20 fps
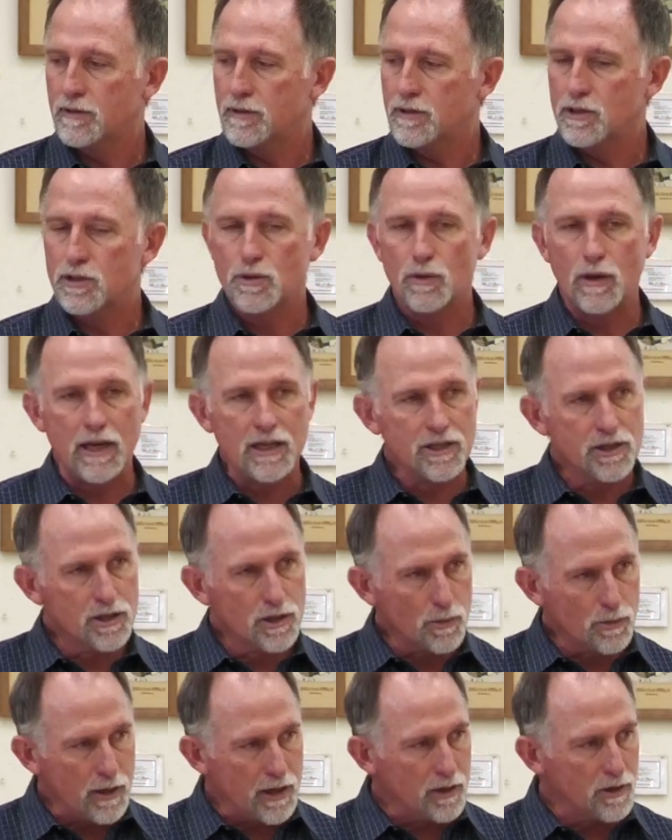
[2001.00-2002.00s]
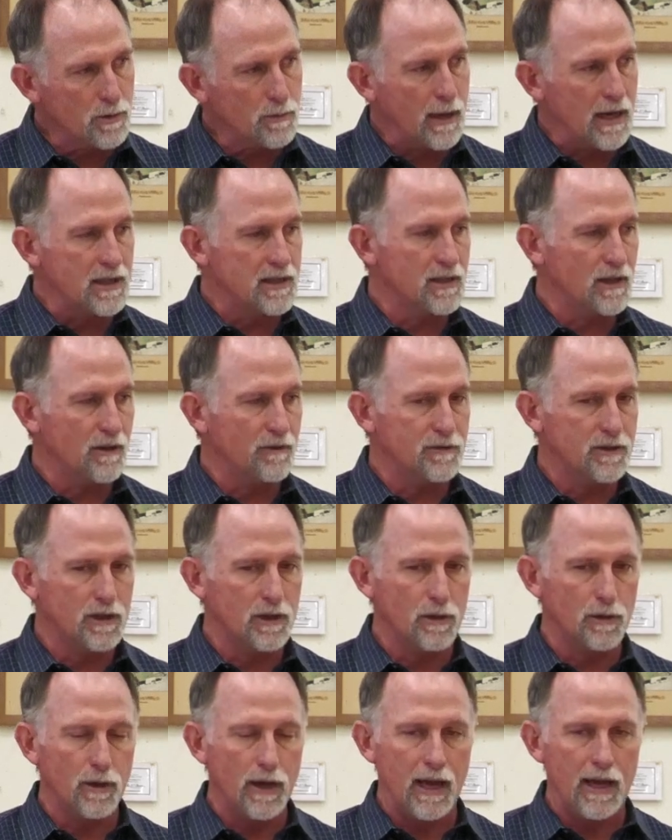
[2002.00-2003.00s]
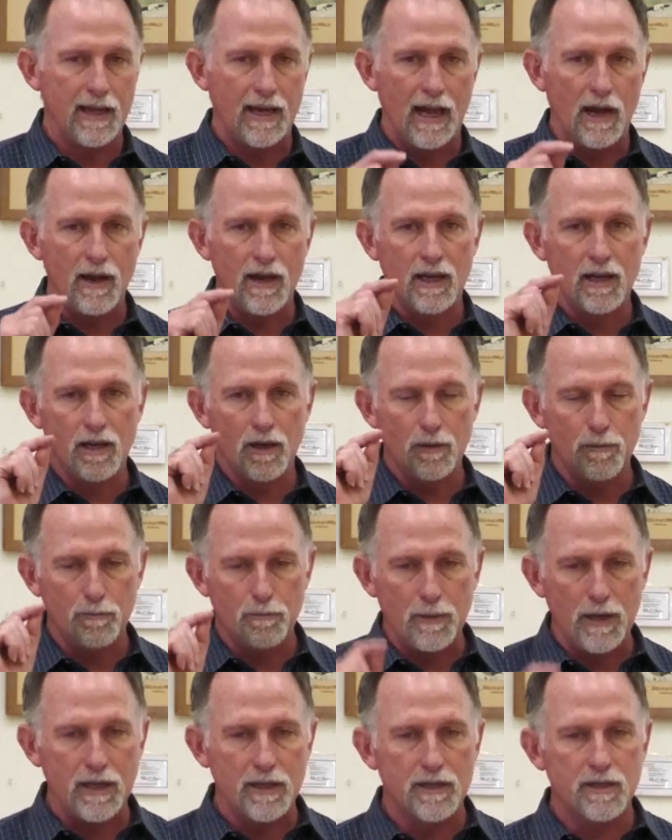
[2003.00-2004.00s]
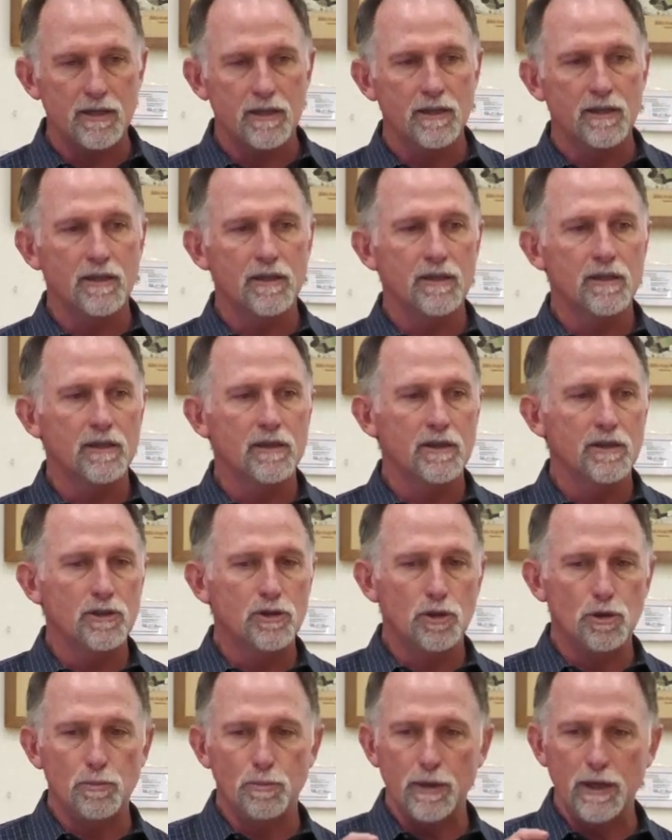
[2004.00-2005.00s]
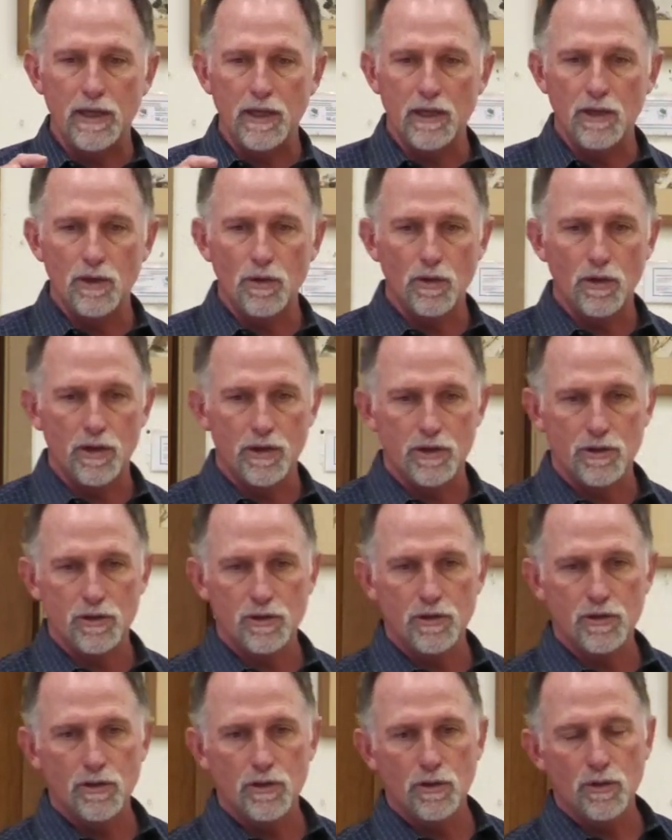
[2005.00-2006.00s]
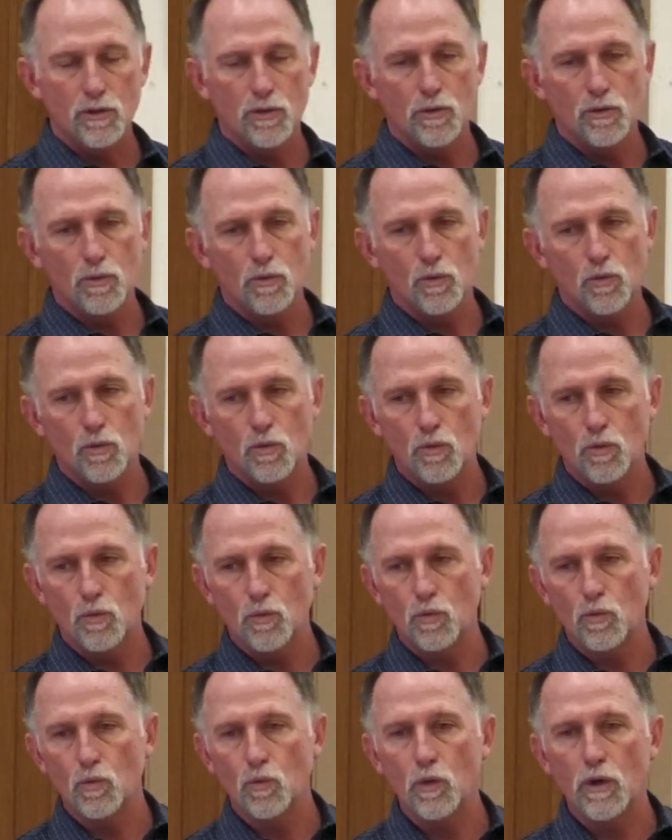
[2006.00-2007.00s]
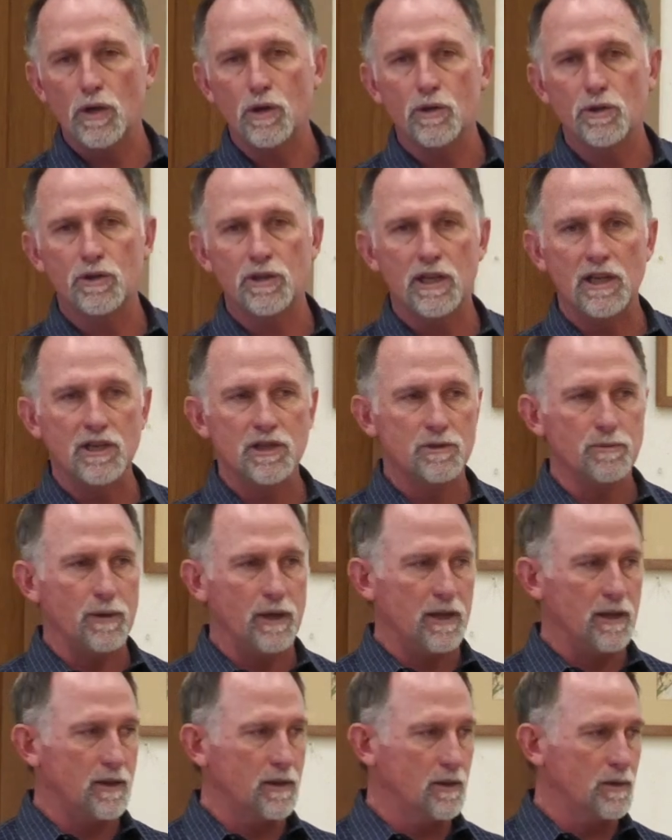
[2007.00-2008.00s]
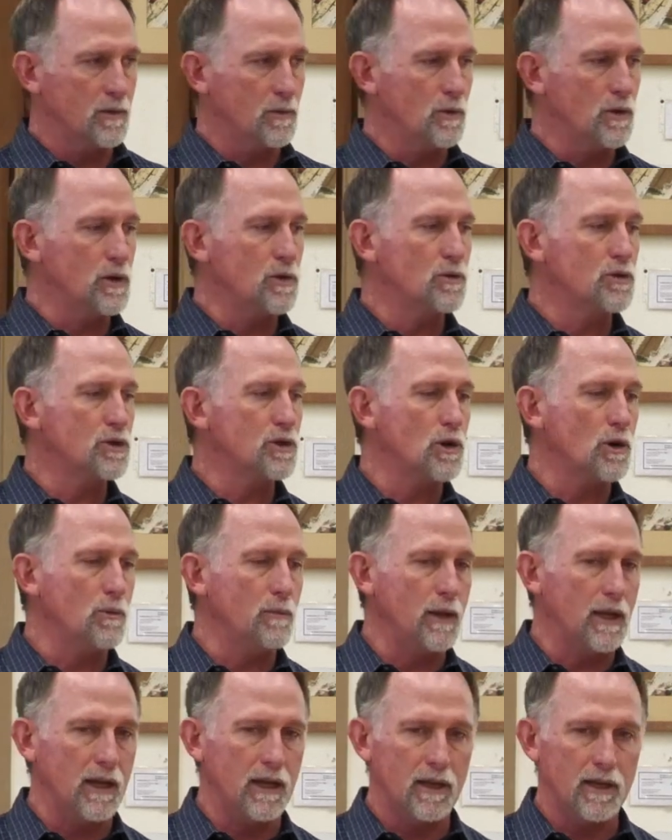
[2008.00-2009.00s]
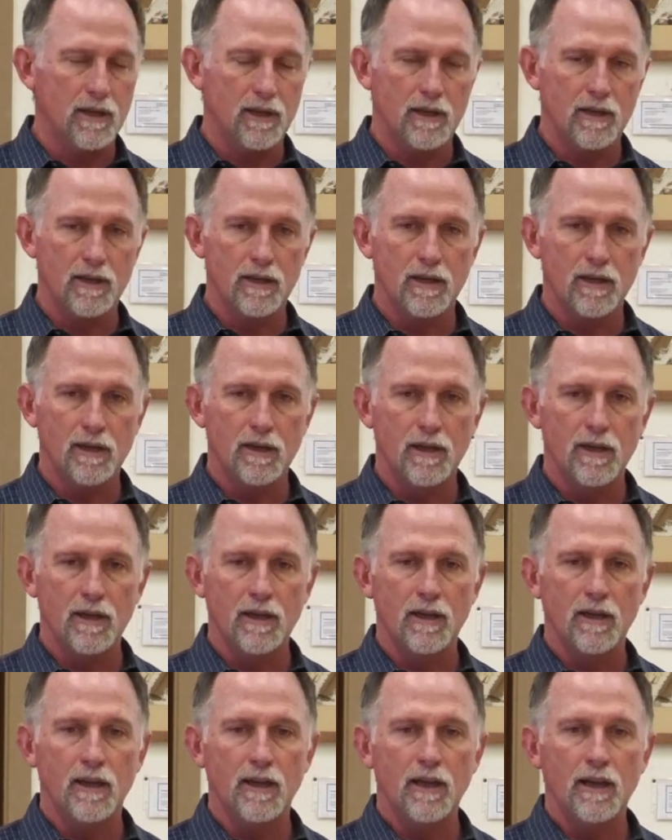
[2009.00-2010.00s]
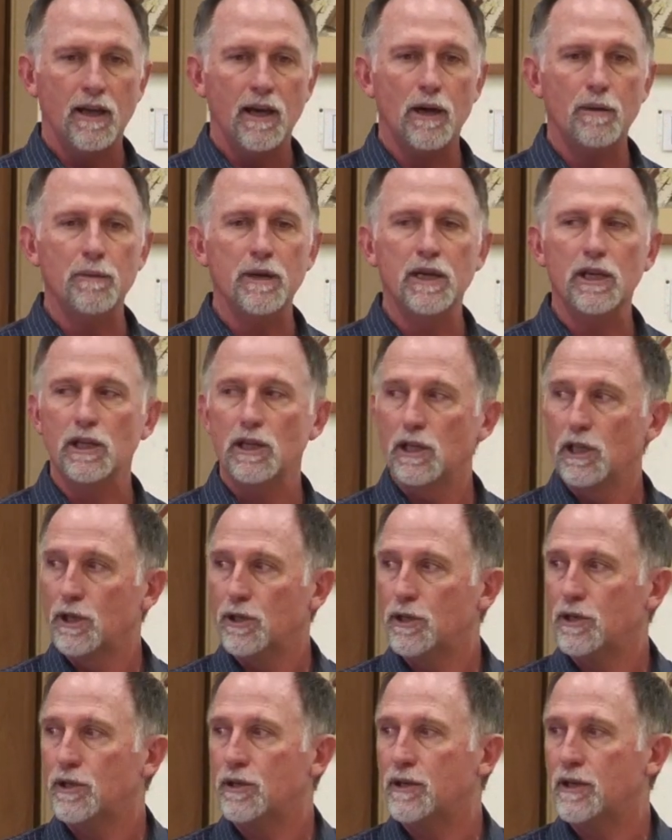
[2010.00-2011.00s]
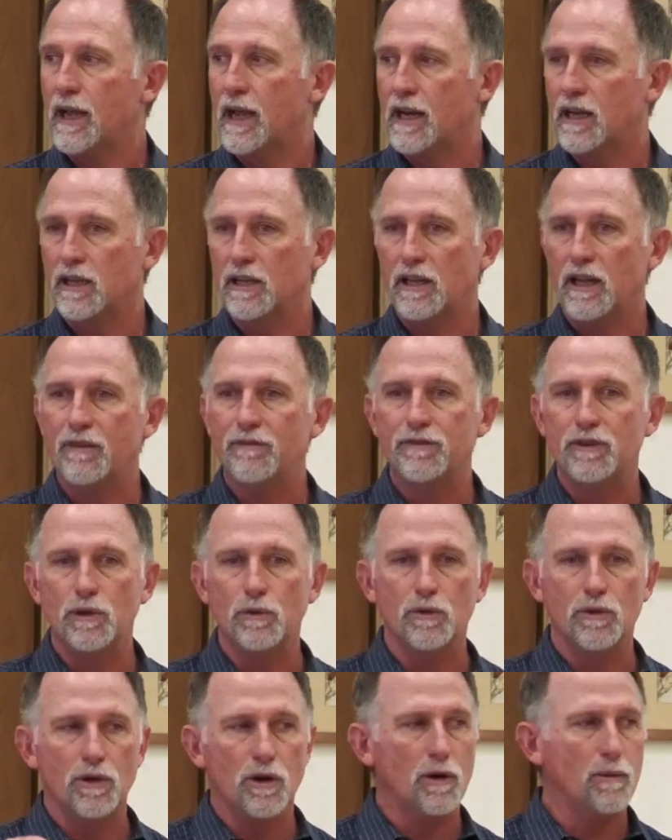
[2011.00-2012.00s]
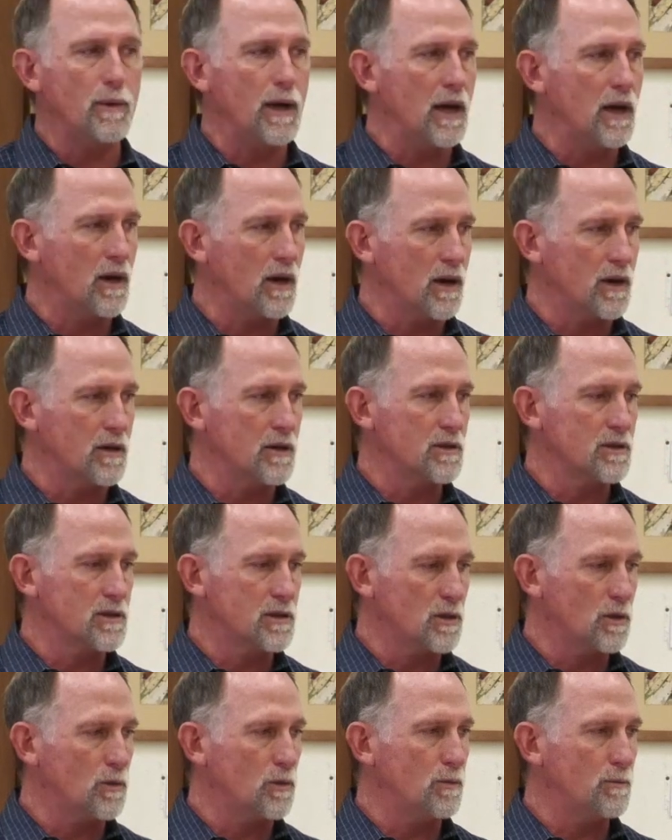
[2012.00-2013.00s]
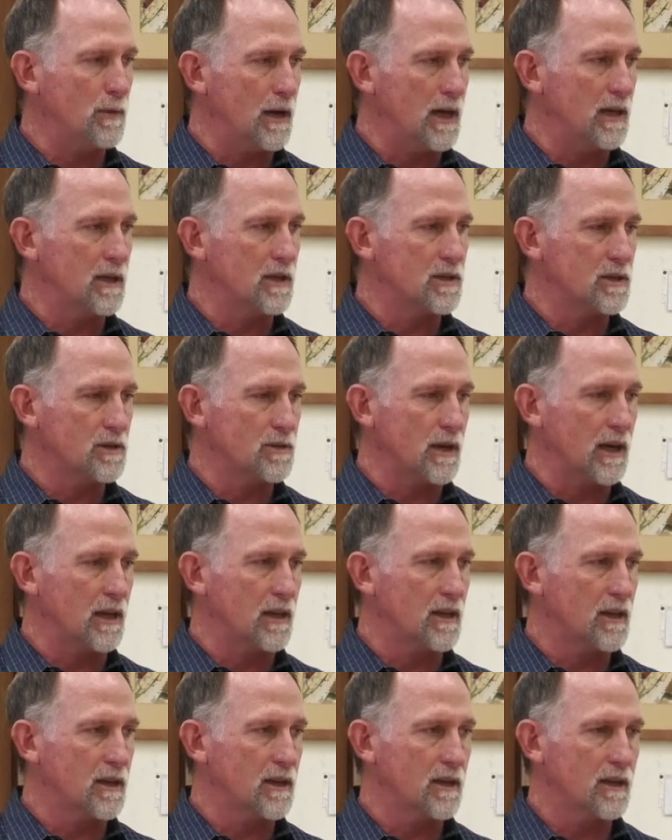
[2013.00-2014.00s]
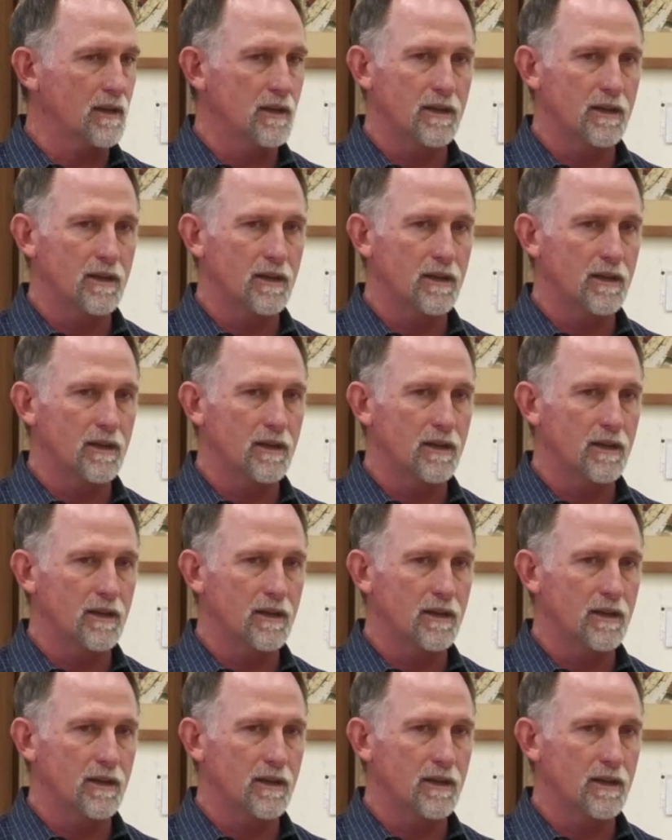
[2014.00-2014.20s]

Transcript: So I surrender myself to you, and now I commit to being yours. Will you teach me? Will you show me? Help me to learn how to love you with all my heart and soul, mind, and strength.